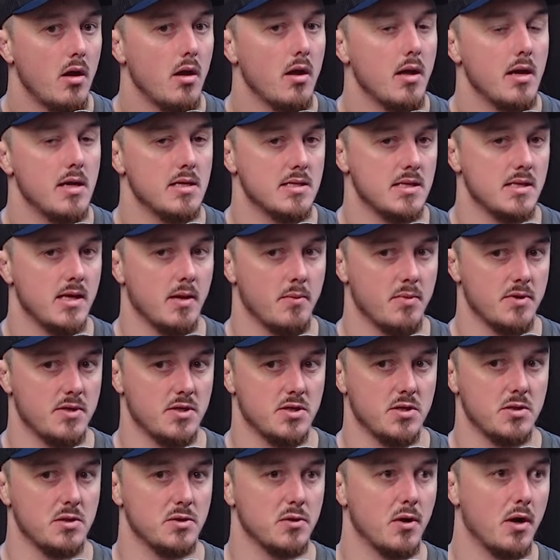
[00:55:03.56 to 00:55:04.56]
he's in that
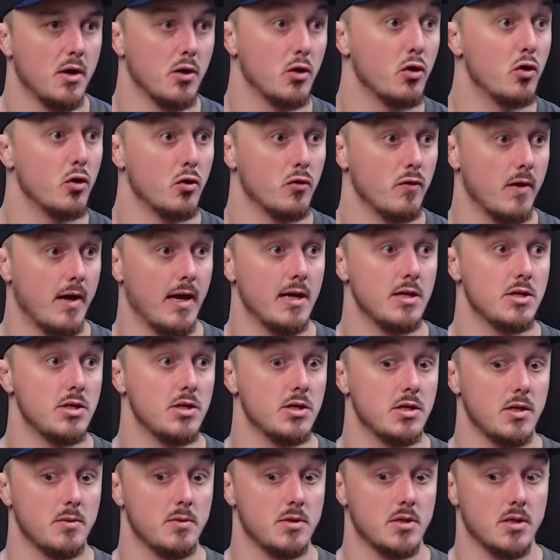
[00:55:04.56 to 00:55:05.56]
position. He's got a good
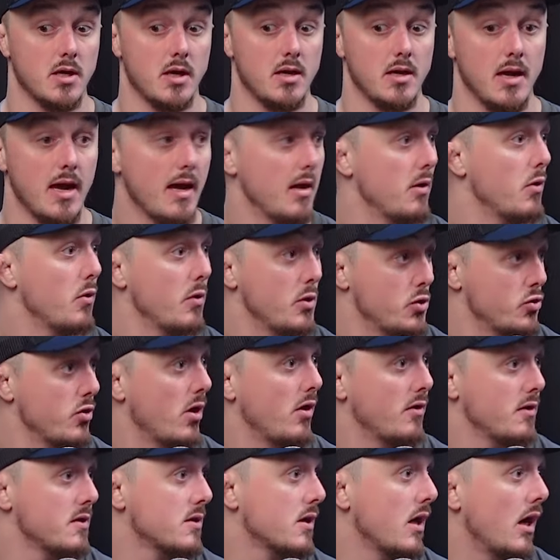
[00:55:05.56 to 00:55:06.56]
relationship to say, hey, can we
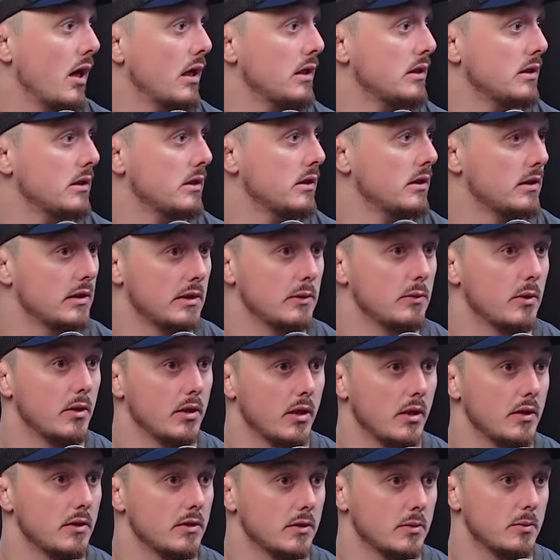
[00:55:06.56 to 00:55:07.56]
try this, guys, and see what
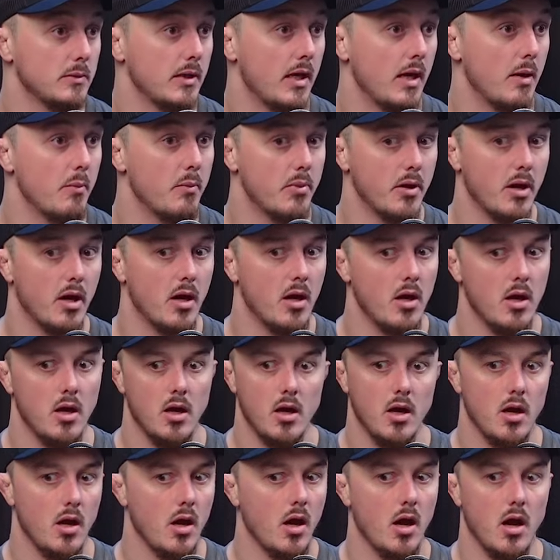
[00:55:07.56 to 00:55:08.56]
goes from there. But
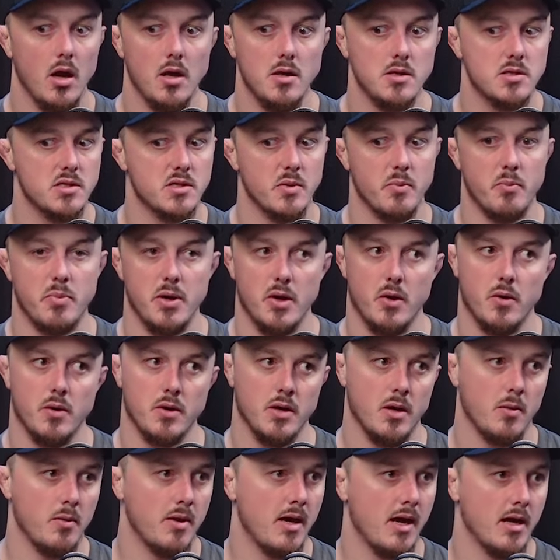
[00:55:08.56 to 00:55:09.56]
to build
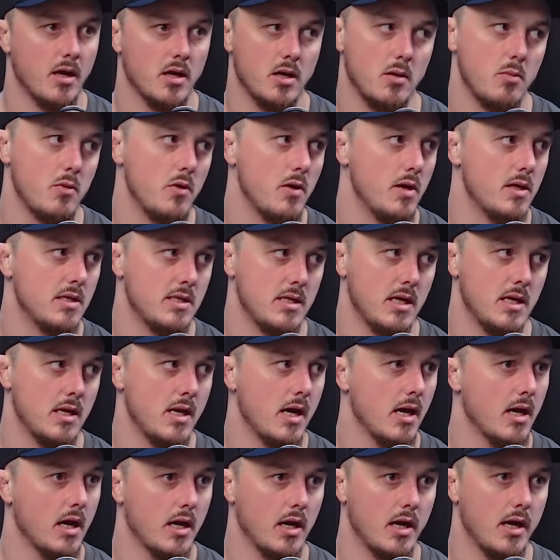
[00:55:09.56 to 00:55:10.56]
up that community and
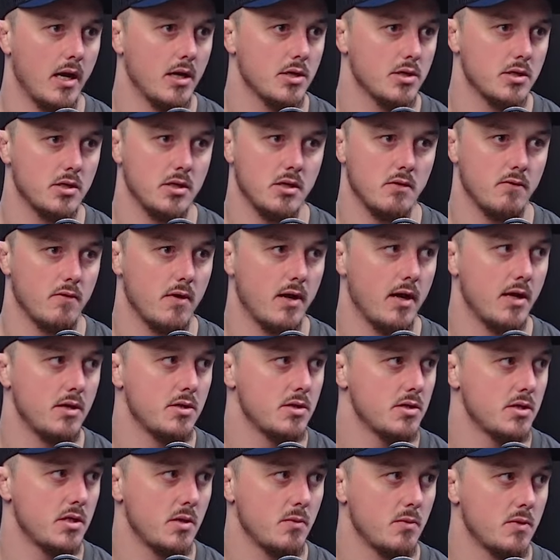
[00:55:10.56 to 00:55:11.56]
that connection, that
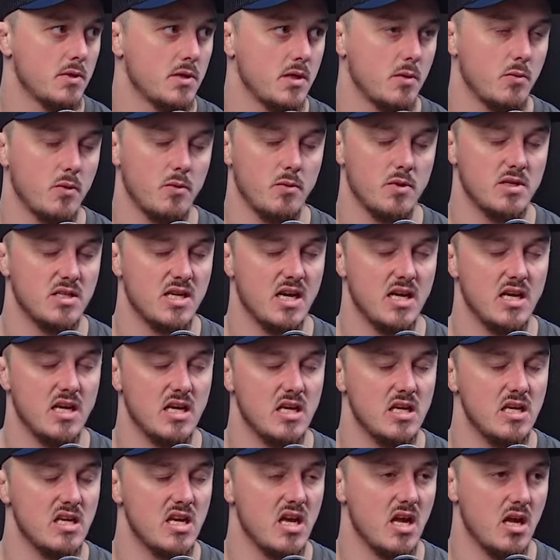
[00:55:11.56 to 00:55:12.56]
relationship with someone would take
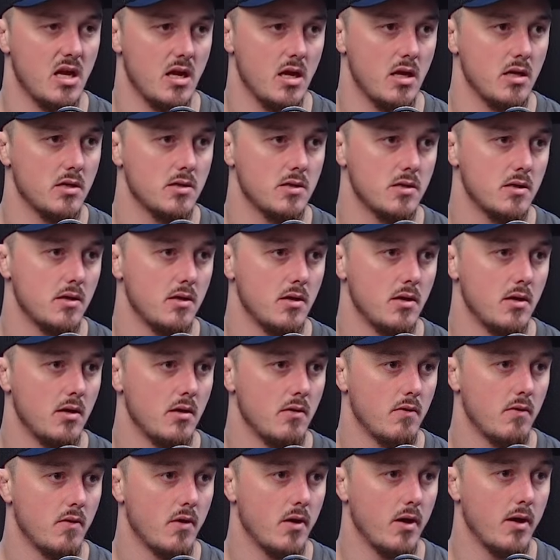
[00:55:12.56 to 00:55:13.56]
years,
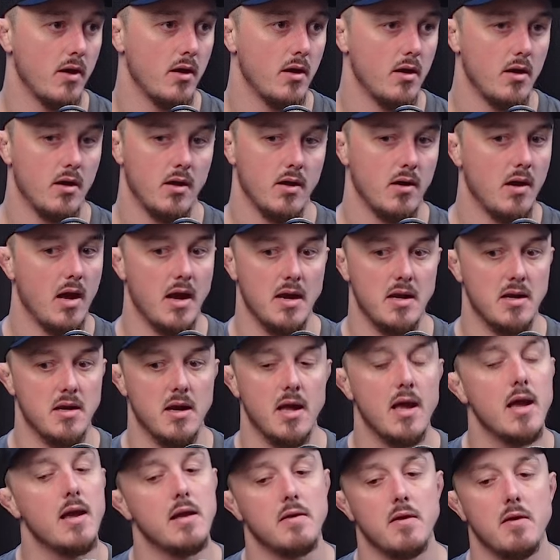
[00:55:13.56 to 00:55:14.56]
right? And
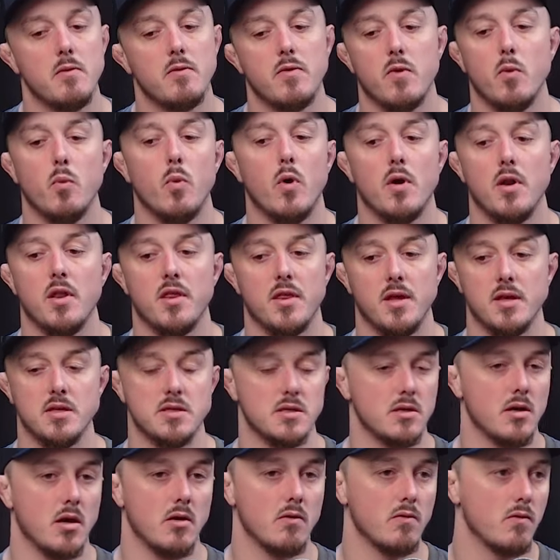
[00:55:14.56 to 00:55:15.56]
it, for one thing
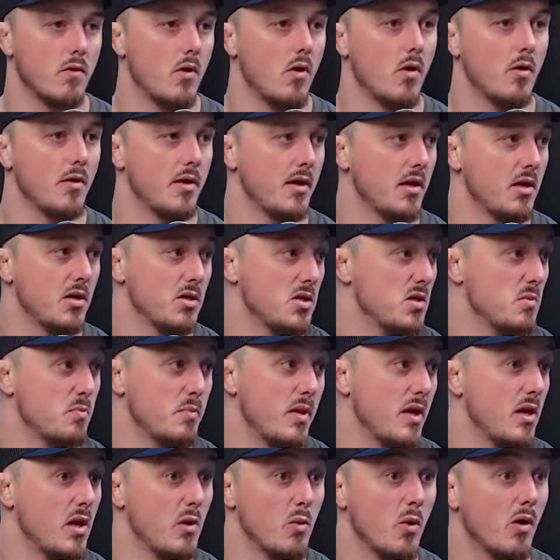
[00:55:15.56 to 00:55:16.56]
to go wrong, they could just
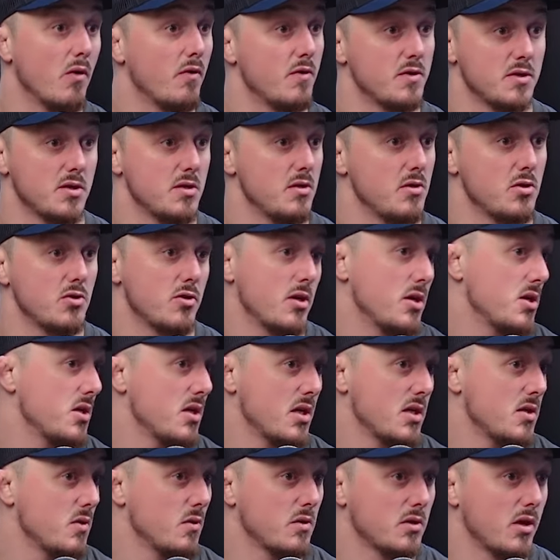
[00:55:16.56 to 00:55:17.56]
bin you off as a
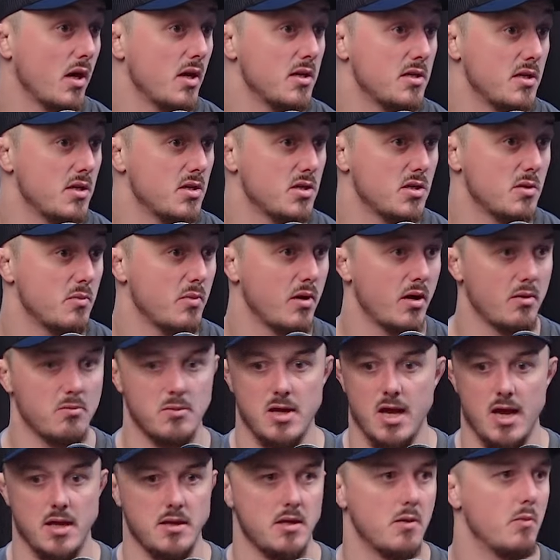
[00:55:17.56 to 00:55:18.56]
nutritionist or dietitian and be
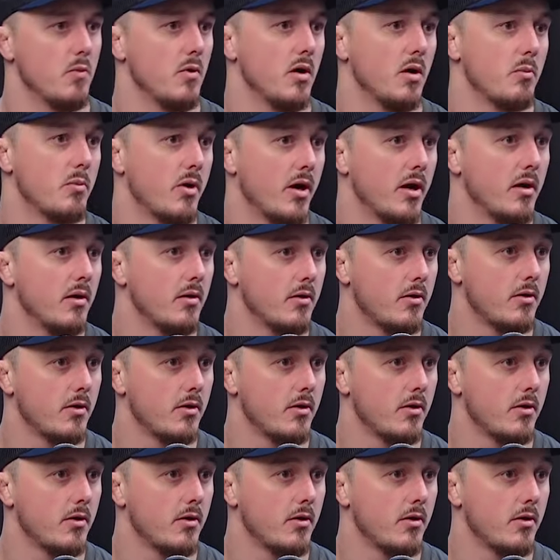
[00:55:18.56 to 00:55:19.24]
like, yeah, it didn't work, bye.